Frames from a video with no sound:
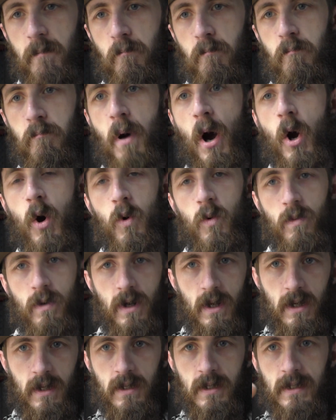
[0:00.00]

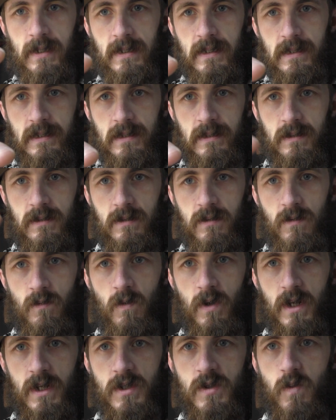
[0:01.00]
bone
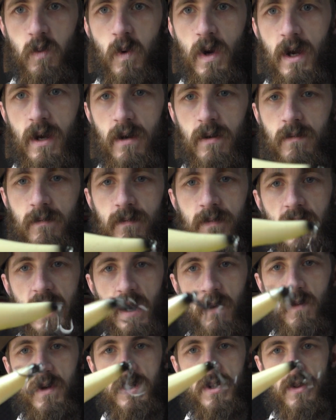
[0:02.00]
one as well.
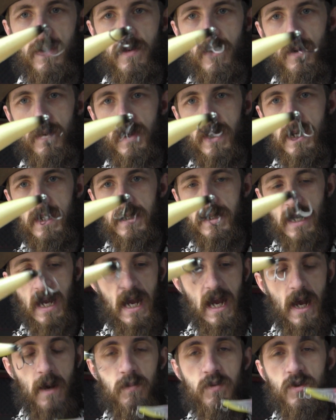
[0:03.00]
Can't wait to throw this.
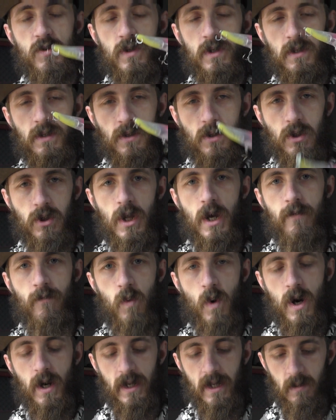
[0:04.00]
I absolutely love
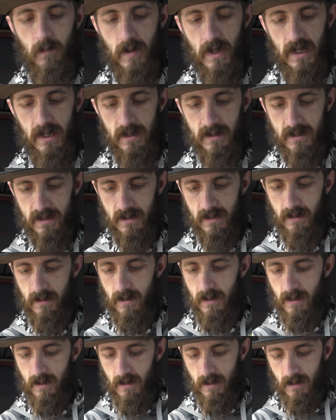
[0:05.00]
walking baits.
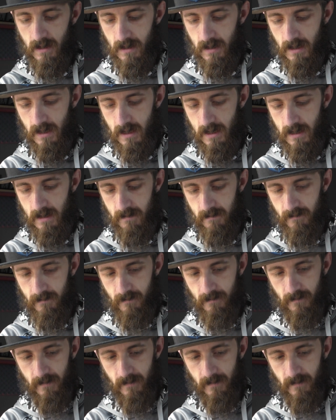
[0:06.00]
And